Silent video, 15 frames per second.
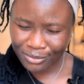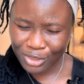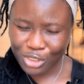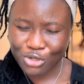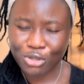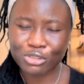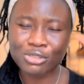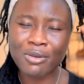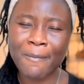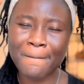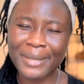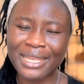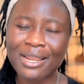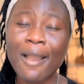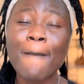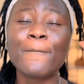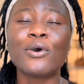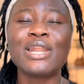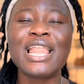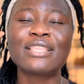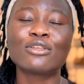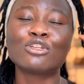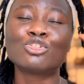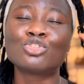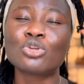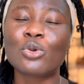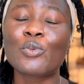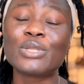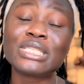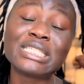It does not mean, but let us
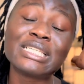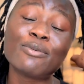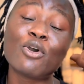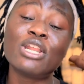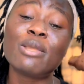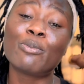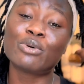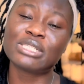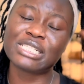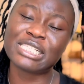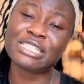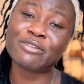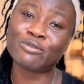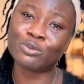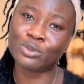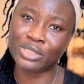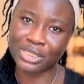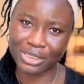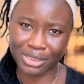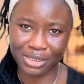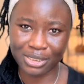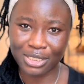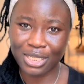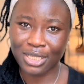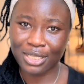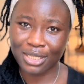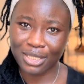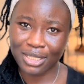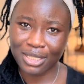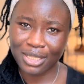joke with only positive words.
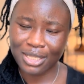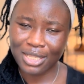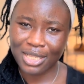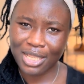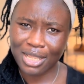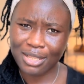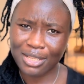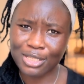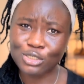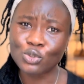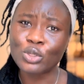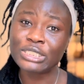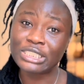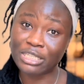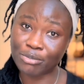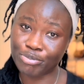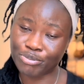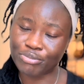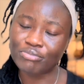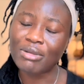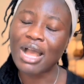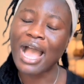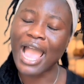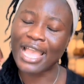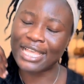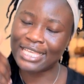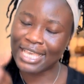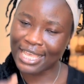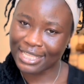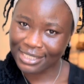It's not deep, I
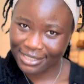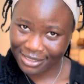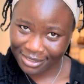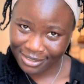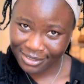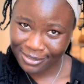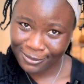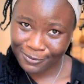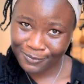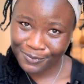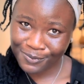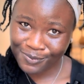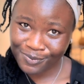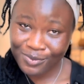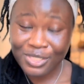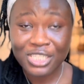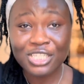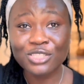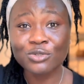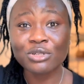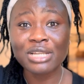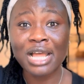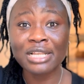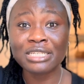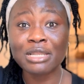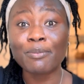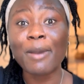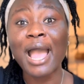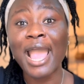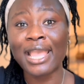get. It's not that
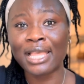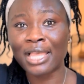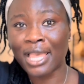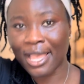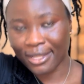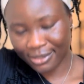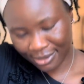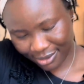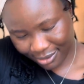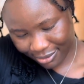deep, I get.